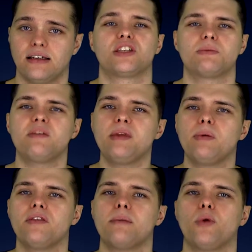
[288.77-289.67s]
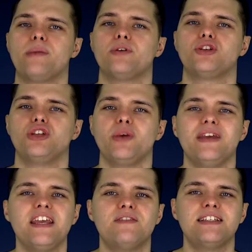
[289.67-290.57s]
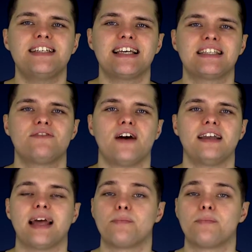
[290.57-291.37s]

Some of the people that Muybridge knew even testified